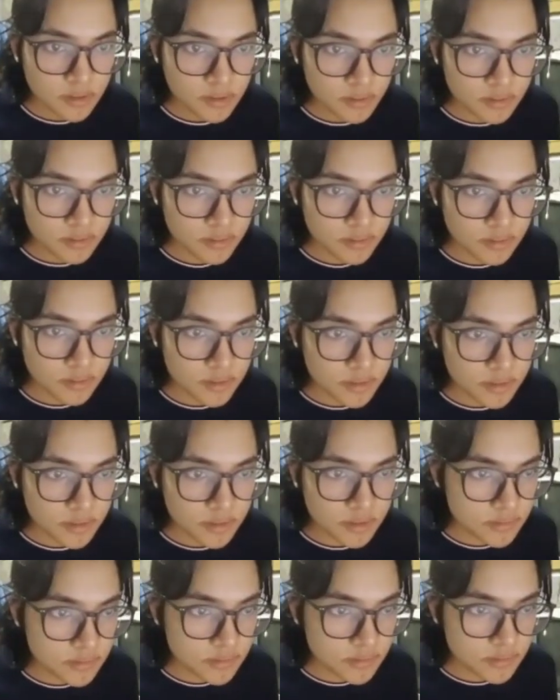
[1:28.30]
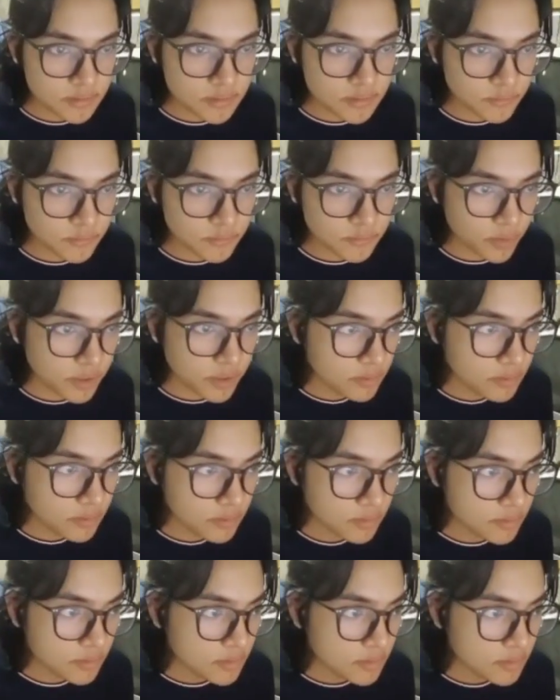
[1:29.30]
This row here,
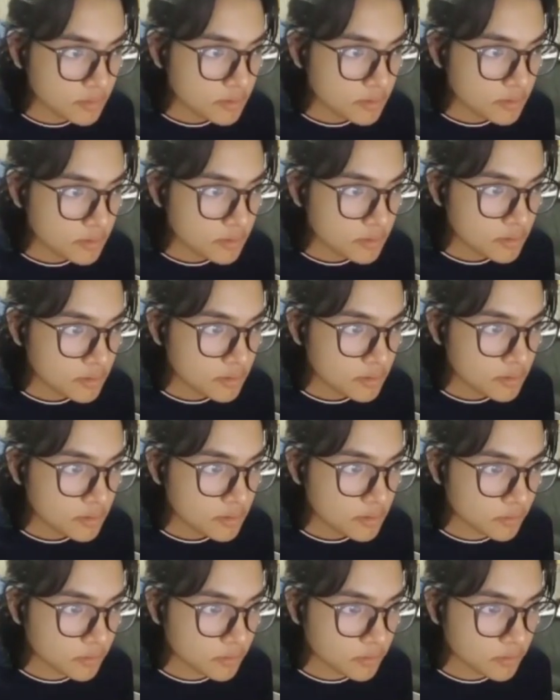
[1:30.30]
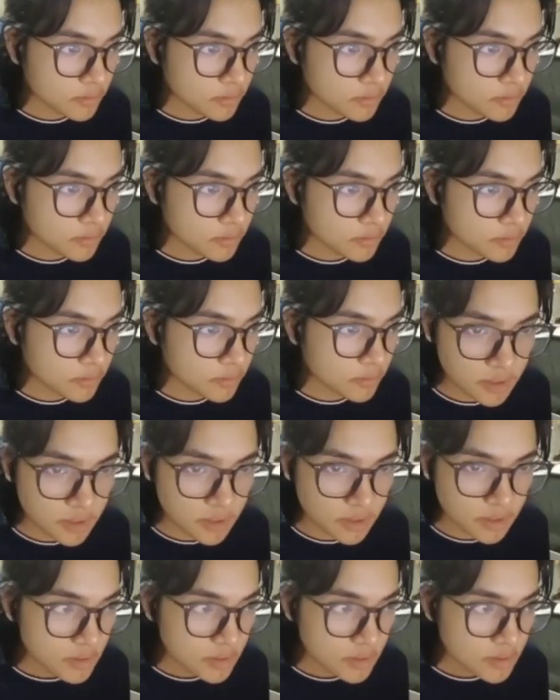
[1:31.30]
or this level here,
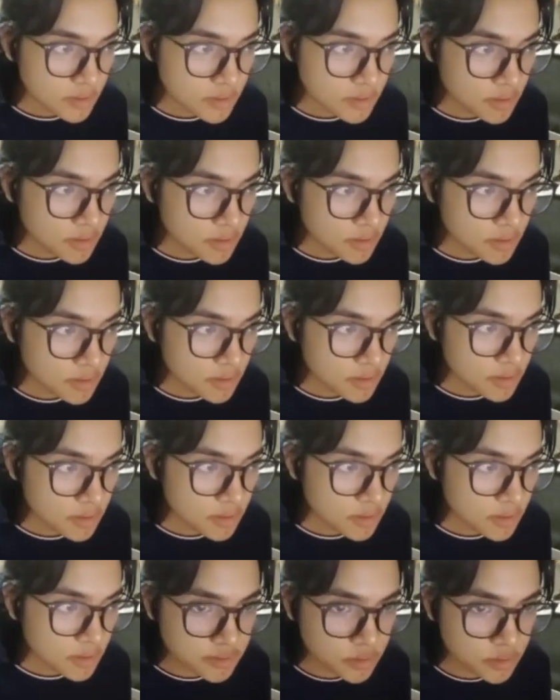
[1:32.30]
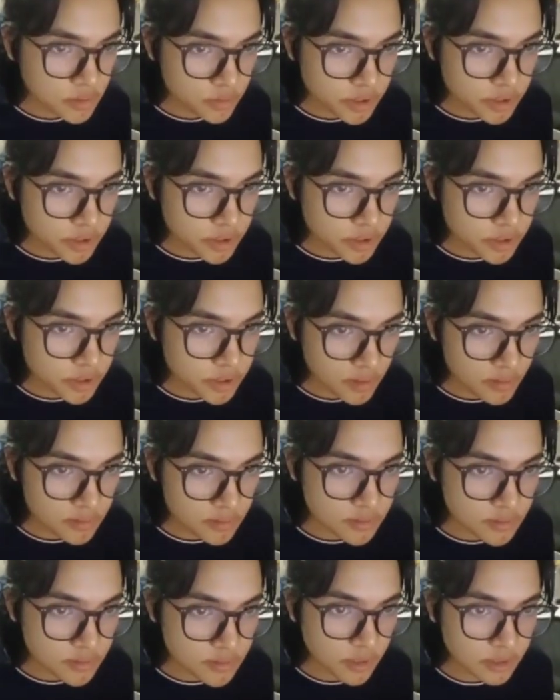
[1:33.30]
has no children,
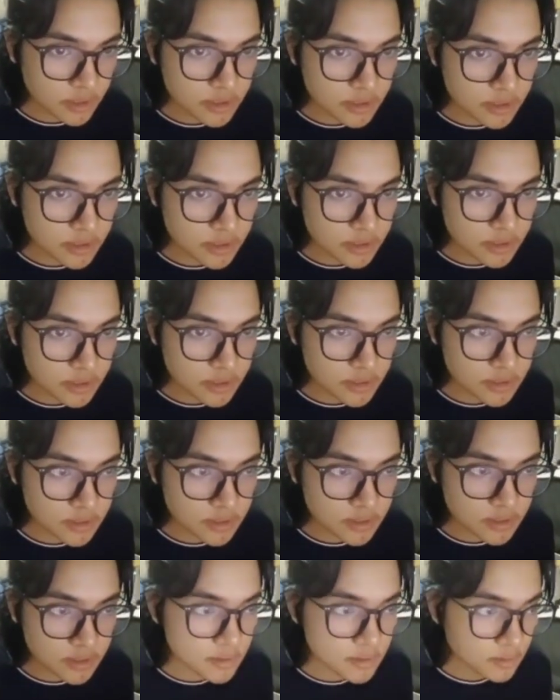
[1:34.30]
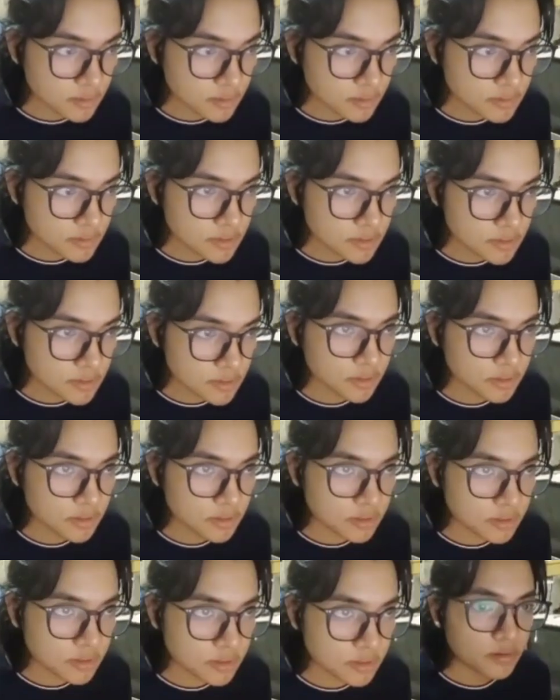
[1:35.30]
so it is considered
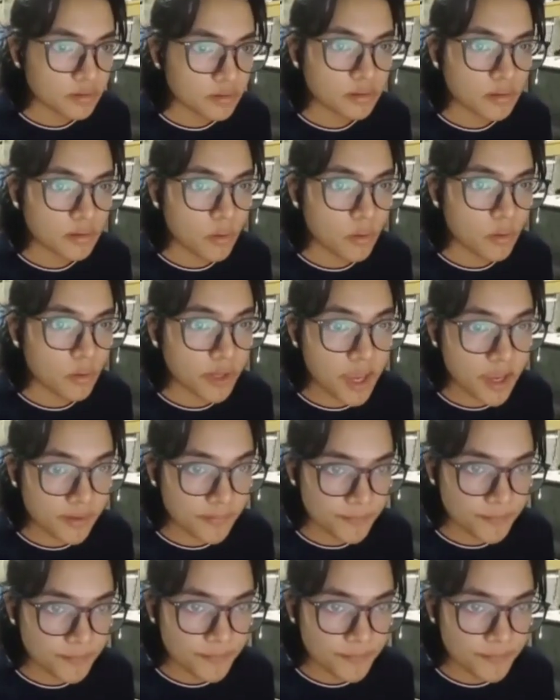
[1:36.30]
okay.